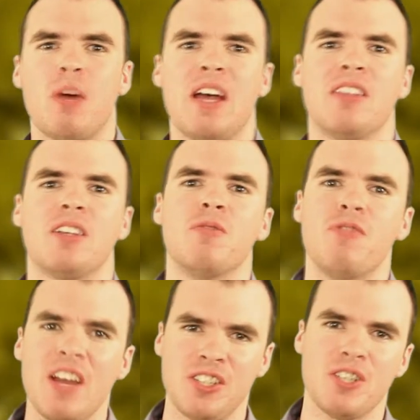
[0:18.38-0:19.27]
where the
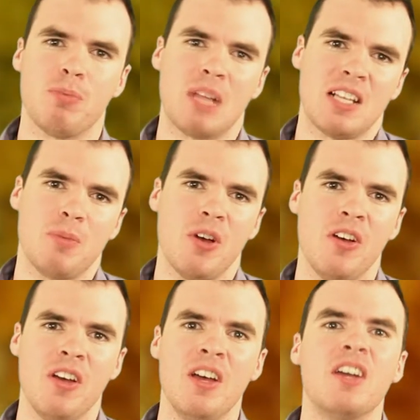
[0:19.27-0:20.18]
convection of plasma
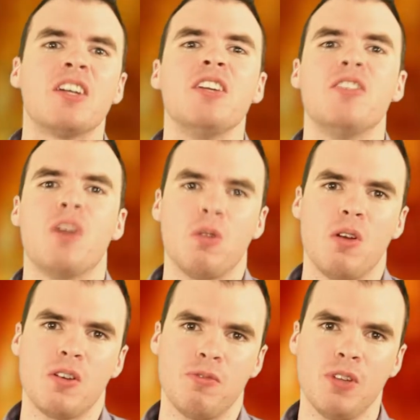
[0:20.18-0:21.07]
can no
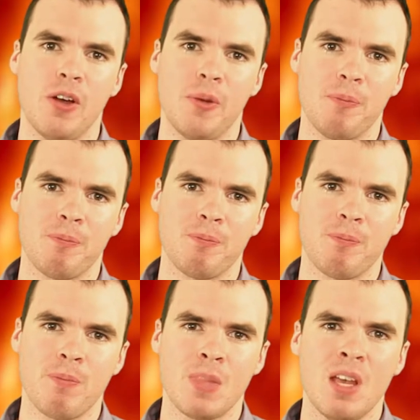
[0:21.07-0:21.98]
longer flow.
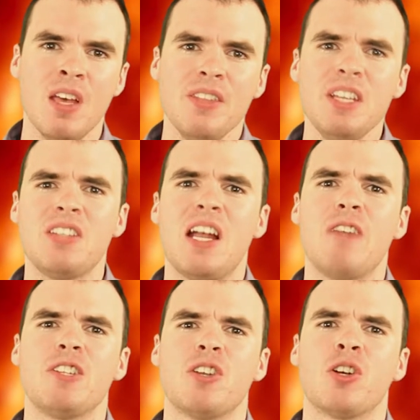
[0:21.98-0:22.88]
These
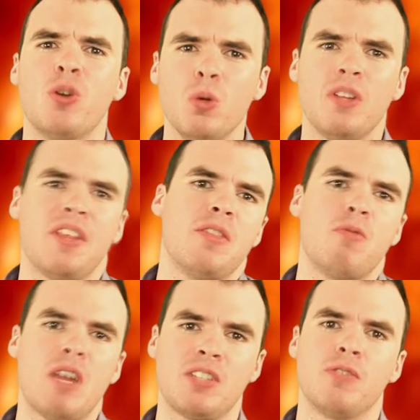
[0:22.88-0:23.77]
areas are cooler than the
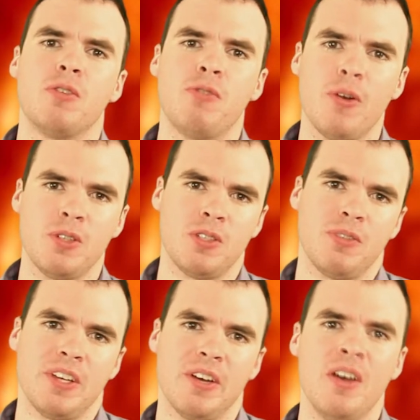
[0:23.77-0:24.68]
rest of the
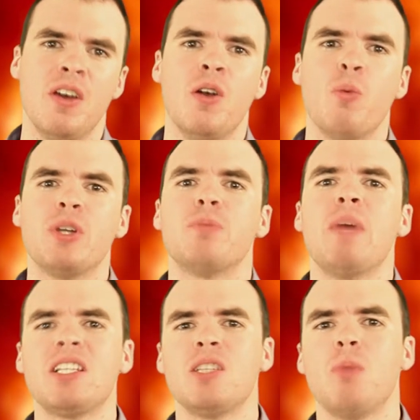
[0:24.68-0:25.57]
photosphere, which
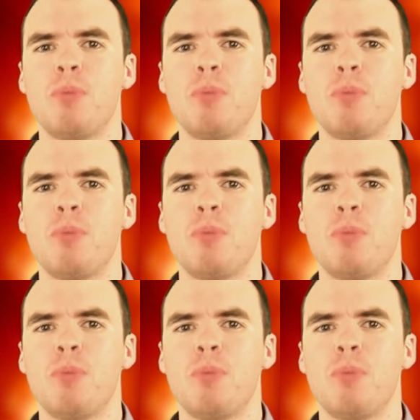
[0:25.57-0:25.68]
makes them